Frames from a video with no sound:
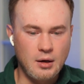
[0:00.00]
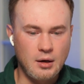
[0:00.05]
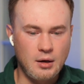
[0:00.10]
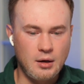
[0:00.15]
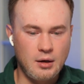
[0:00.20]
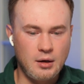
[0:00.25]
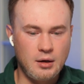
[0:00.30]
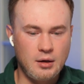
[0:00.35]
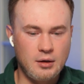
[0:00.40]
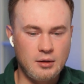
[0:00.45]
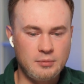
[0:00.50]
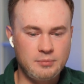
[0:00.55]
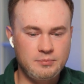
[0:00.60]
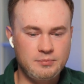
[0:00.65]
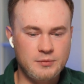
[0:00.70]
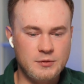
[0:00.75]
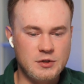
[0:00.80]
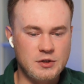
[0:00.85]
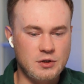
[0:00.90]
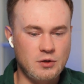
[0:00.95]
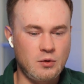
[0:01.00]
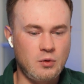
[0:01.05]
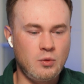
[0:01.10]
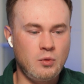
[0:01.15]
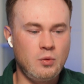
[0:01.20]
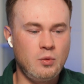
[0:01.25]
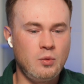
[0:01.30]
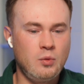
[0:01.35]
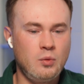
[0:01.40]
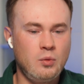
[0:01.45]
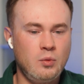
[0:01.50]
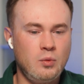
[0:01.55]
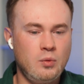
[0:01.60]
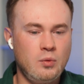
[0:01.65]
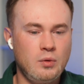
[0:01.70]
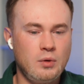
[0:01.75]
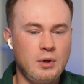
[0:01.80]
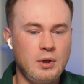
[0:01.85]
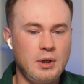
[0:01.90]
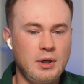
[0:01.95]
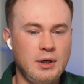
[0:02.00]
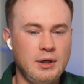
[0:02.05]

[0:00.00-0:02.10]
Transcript: So